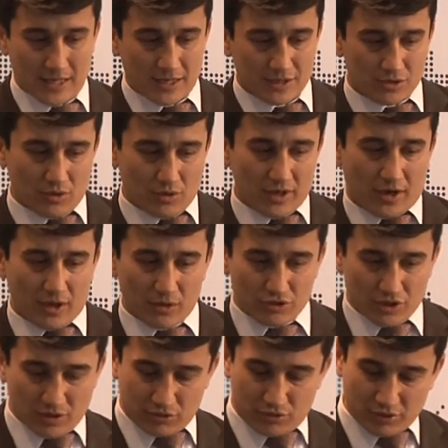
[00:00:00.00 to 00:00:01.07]
So
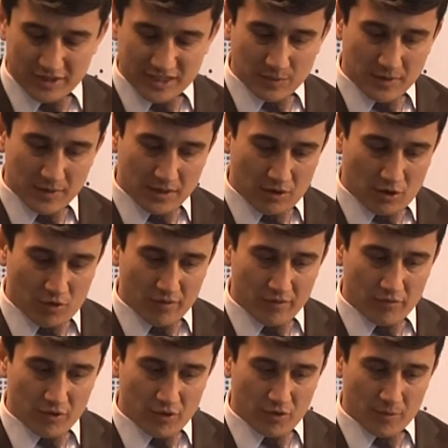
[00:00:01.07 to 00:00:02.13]
ecological tourism in an
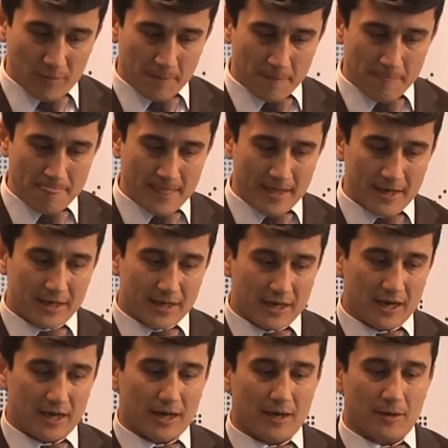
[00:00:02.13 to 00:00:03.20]
overview,
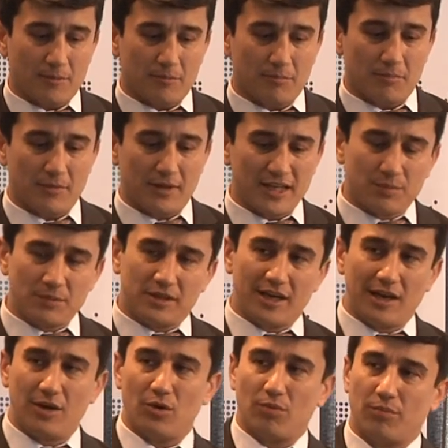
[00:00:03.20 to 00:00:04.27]
uh, let me
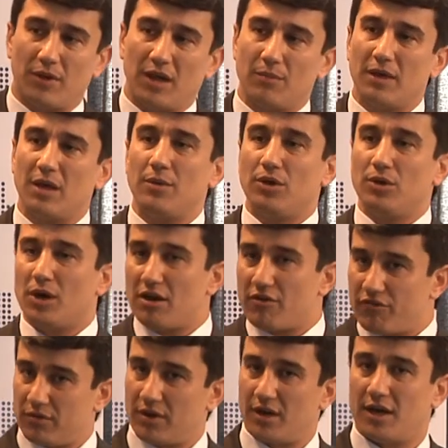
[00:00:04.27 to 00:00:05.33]
tell you, maybe you
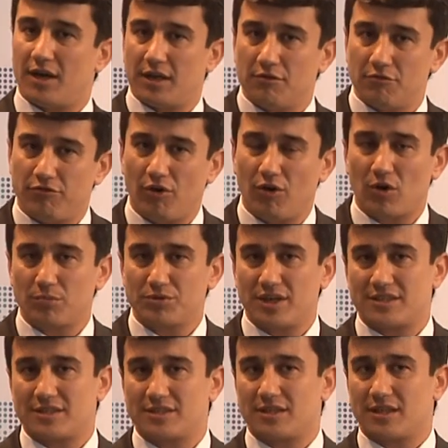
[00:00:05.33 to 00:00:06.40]
have uh, informed
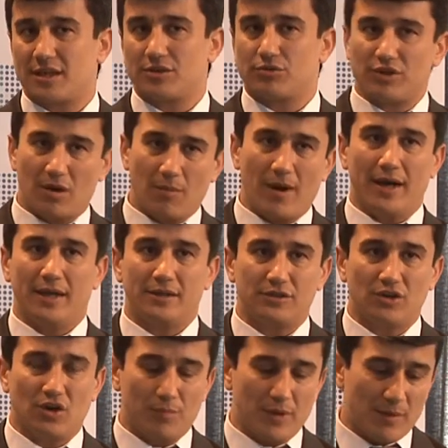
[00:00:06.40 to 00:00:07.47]
just uh, to remind
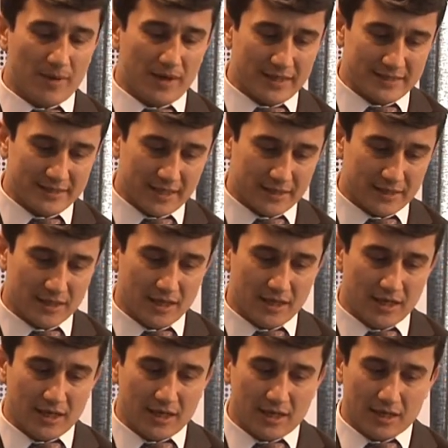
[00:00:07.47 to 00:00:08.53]
your memory that
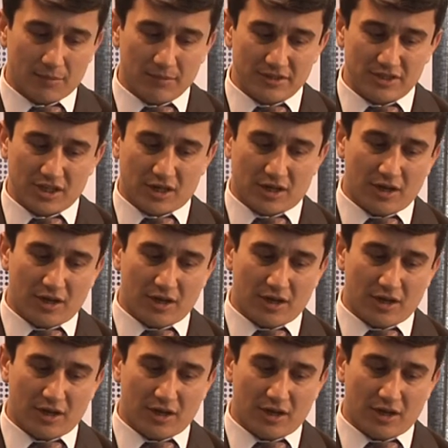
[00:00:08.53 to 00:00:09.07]
Mr.